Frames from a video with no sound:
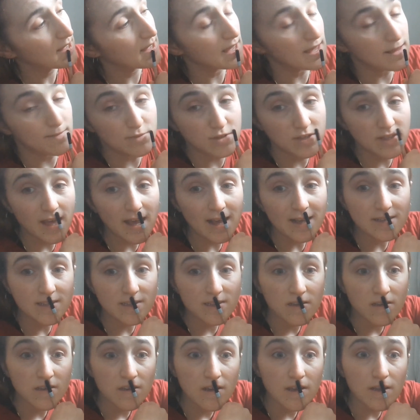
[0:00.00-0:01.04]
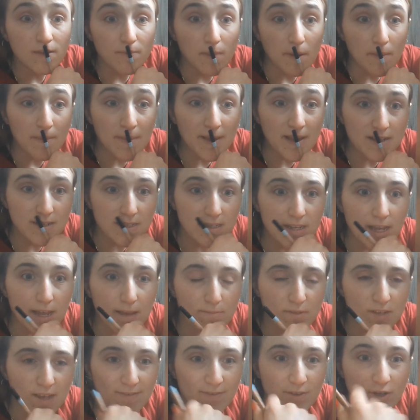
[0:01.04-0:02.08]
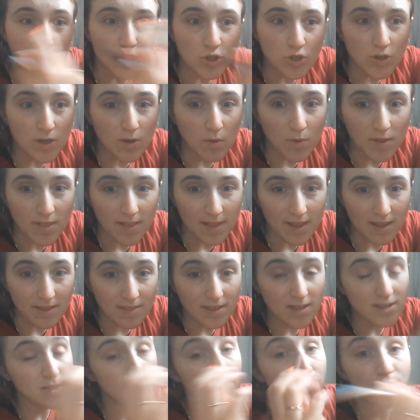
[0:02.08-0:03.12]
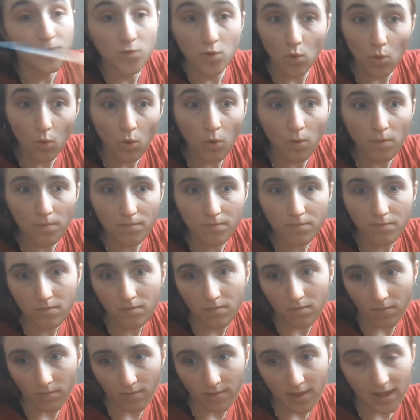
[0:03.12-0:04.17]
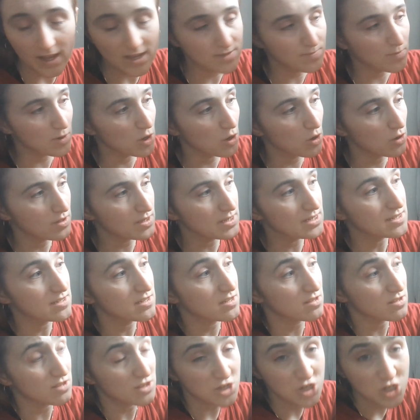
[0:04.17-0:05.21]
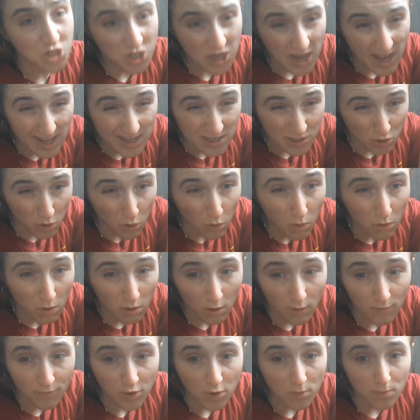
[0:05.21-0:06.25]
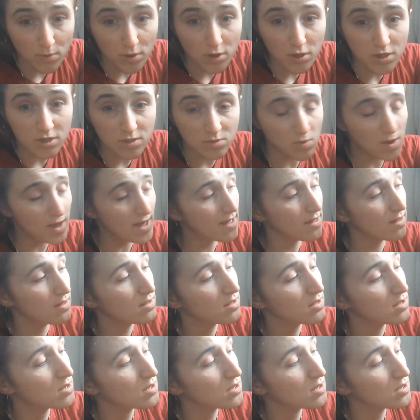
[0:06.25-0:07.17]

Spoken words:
So that's my main tips if you're doing one like this. Oh, last but not least, the shadow of your book as well.